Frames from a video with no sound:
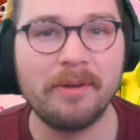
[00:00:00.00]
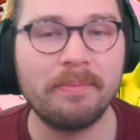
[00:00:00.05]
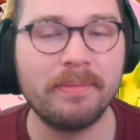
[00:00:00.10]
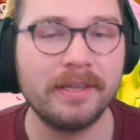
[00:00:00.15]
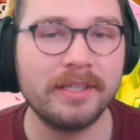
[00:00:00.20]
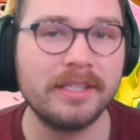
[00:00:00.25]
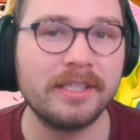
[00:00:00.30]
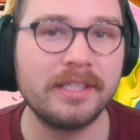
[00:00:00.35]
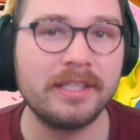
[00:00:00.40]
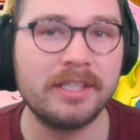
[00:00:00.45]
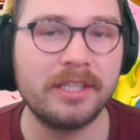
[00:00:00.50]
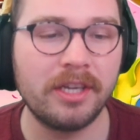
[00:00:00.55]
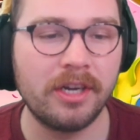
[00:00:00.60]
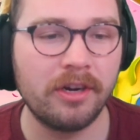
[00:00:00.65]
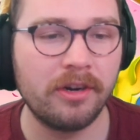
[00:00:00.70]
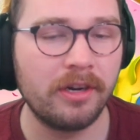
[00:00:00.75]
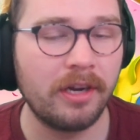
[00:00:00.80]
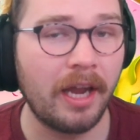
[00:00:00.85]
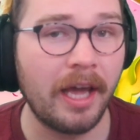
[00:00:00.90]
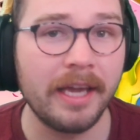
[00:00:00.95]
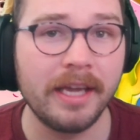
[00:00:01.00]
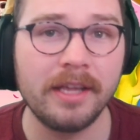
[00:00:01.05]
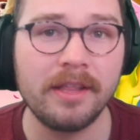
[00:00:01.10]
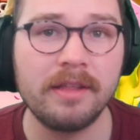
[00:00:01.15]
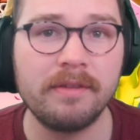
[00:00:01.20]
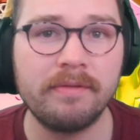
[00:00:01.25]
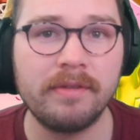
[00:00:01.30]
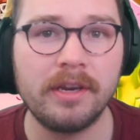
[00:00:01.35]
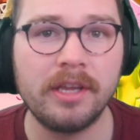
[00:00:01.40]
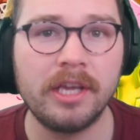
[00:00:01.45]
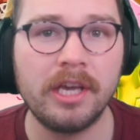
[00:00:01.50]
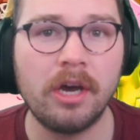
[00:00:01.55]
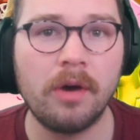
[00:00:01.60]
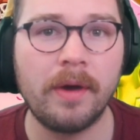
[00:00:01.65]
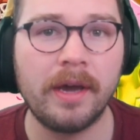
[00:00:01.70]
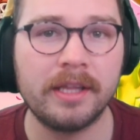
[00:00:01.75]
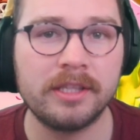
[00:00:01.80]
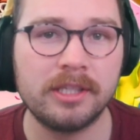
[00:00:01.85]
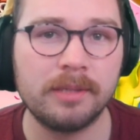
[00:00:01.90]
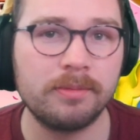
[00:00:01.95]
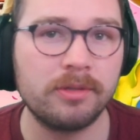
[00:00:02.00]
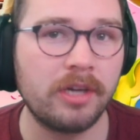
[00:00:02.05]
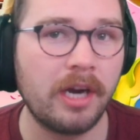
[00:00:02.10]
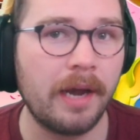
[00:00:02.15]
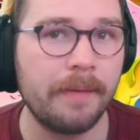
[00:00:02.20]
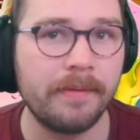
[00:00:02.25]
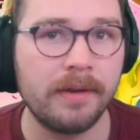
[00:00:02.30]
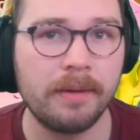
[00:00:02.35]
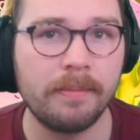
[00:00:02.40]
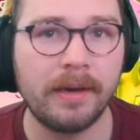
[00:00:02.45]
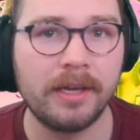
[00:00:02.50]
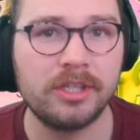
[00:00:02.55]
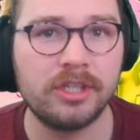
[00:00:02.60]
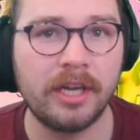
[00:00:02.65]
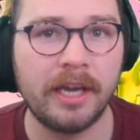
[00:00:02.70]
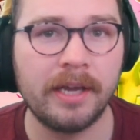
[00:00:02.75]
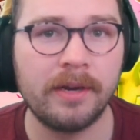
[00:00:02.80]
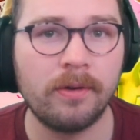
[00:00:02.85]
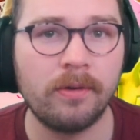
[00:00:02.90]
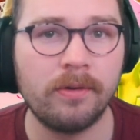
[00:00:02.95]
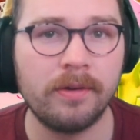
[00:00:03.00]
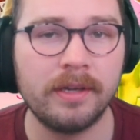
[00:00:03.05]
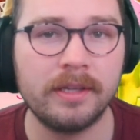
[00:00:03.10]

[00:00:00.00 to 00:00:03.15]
Please consider liking the video and subscribing to my channel.